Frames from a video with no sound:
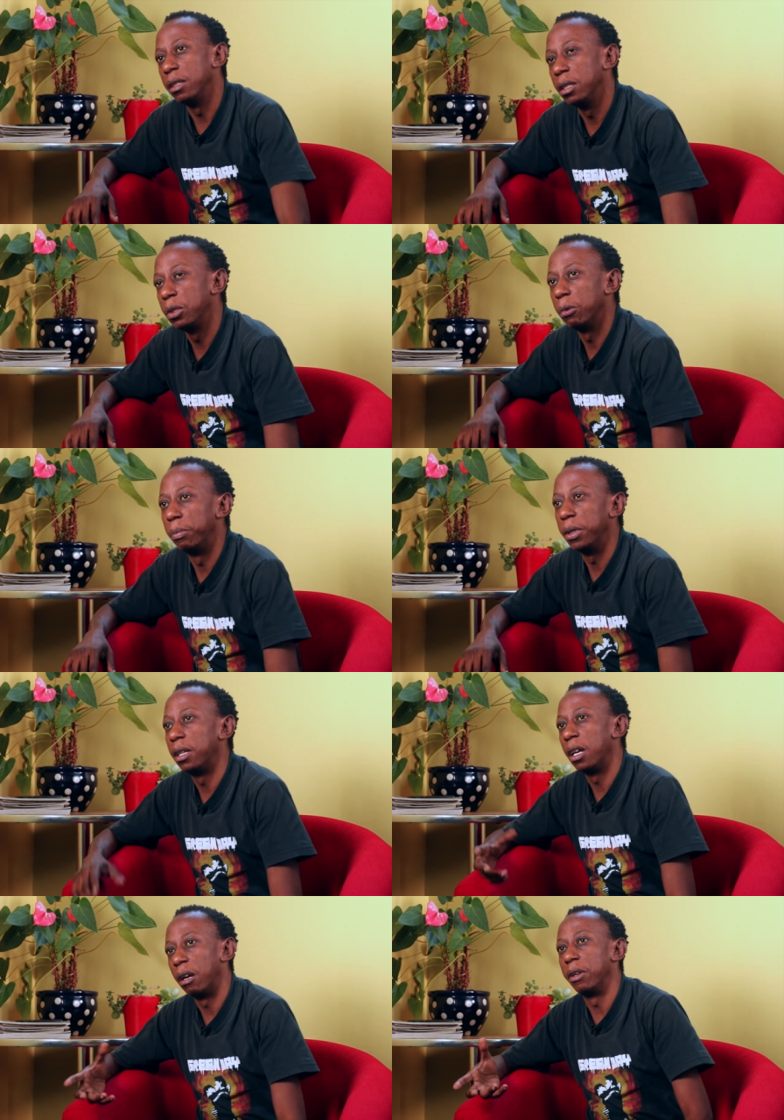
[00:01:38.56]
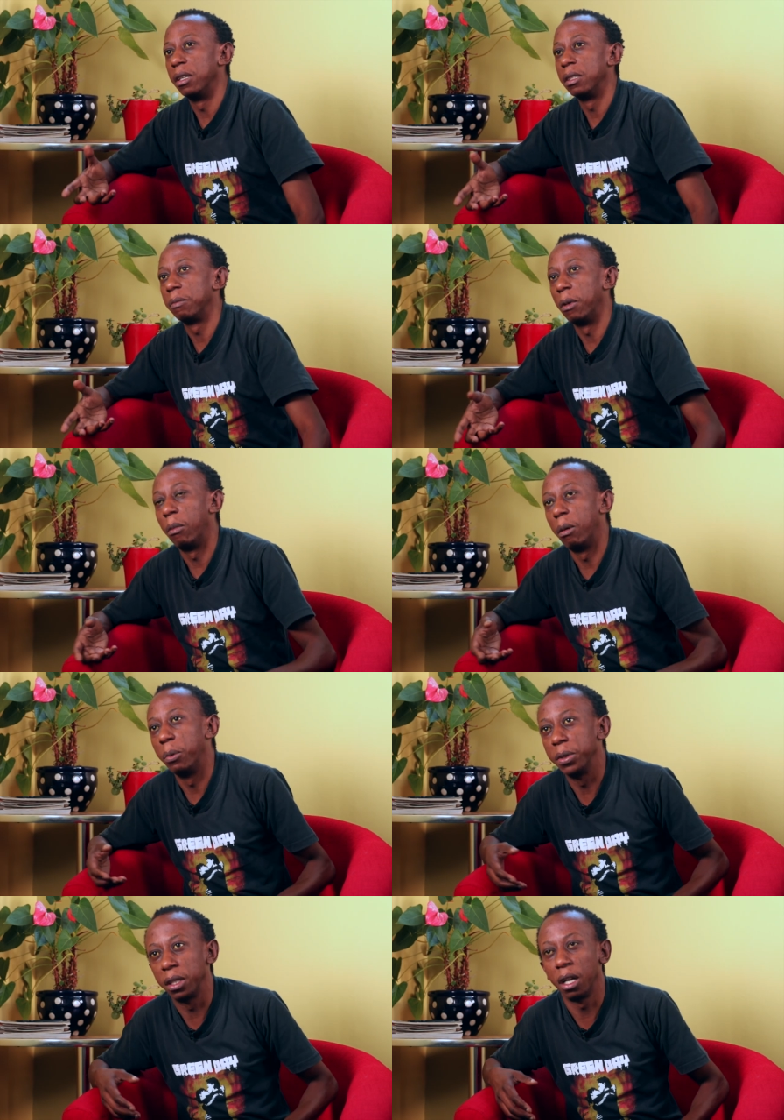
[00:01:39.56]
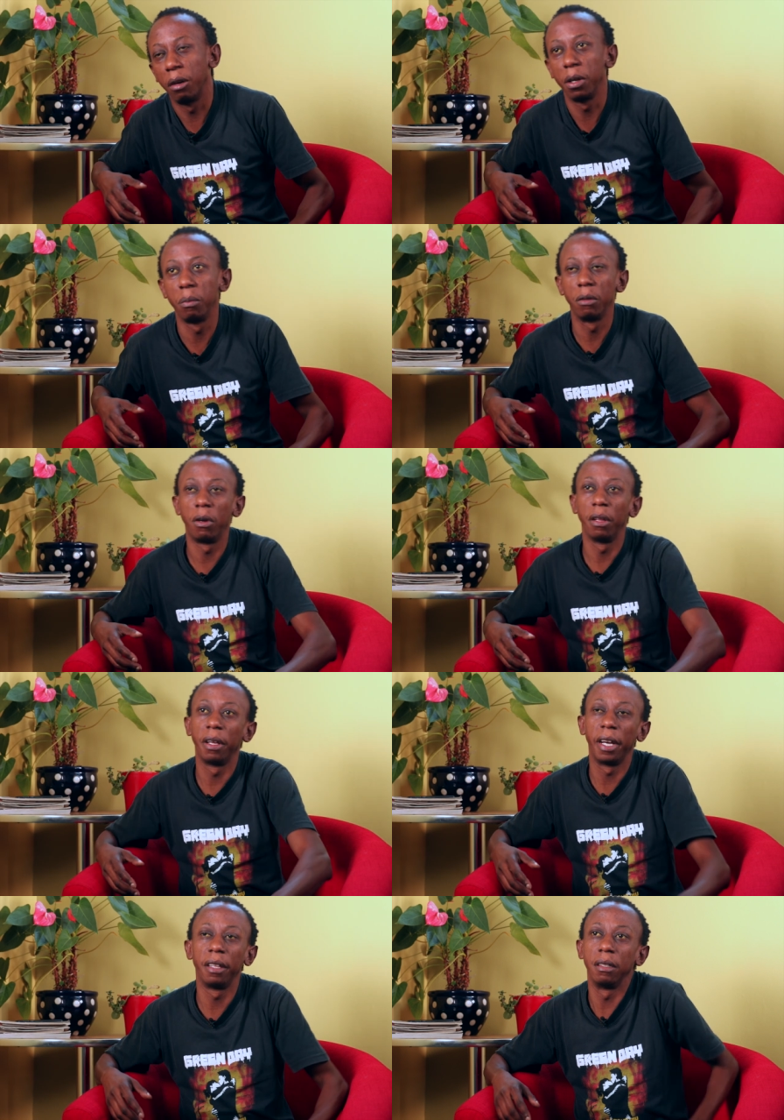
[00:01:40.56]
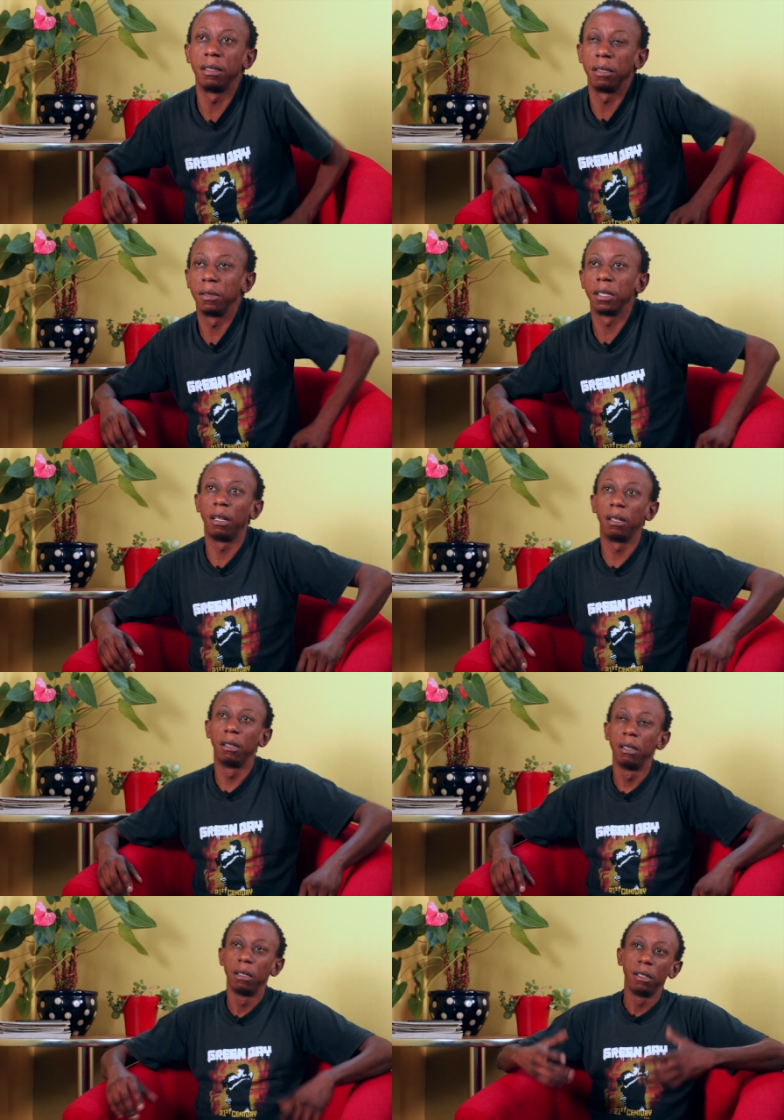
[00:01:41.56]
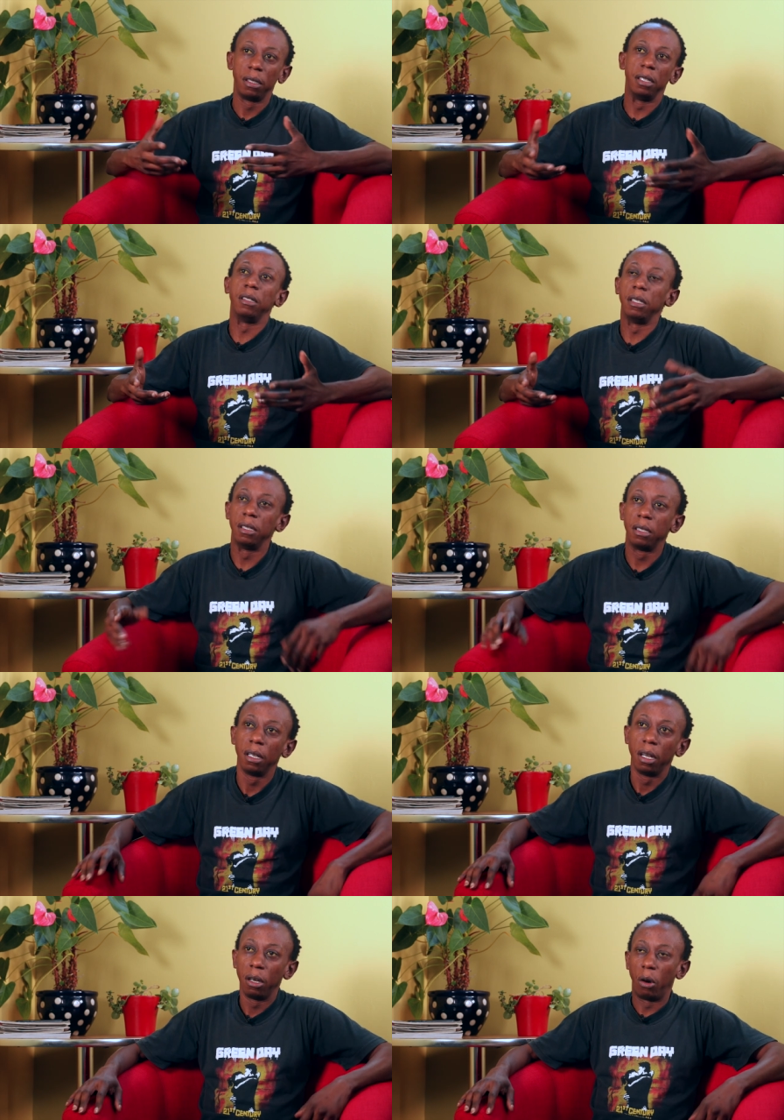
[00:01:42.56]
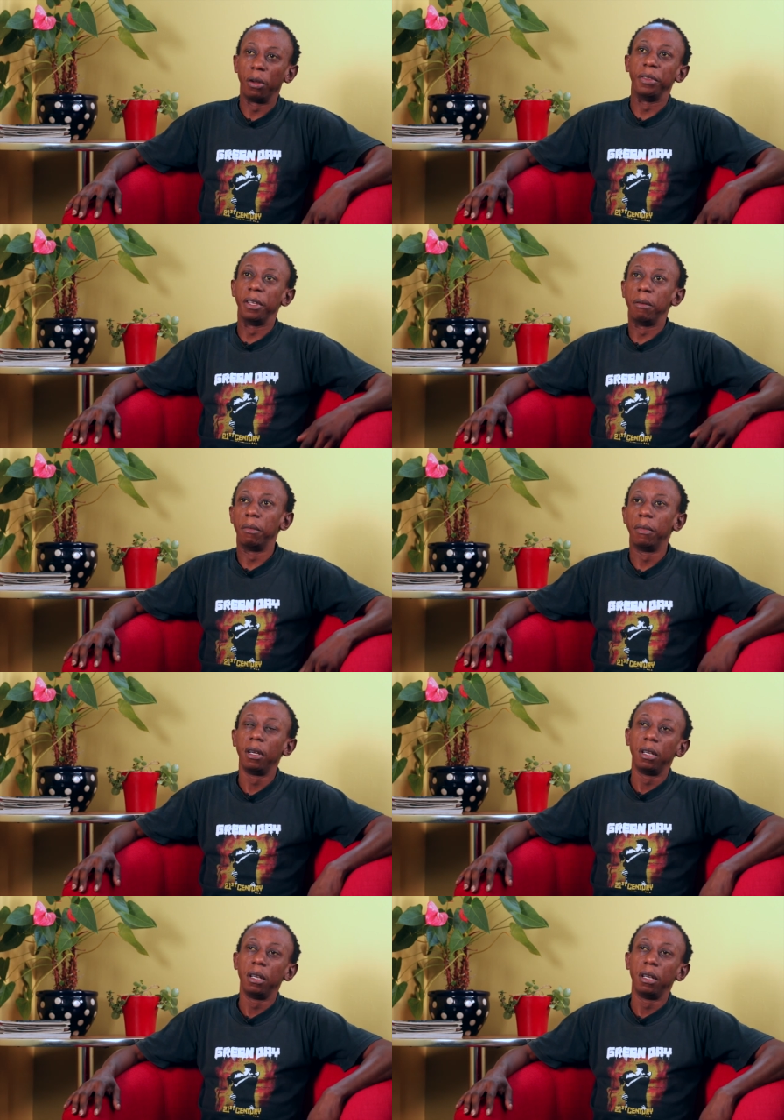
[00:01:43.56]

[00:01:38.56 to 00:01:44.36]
need to be carriers. My mom was a carrier, my father had the sickle cell disease on them.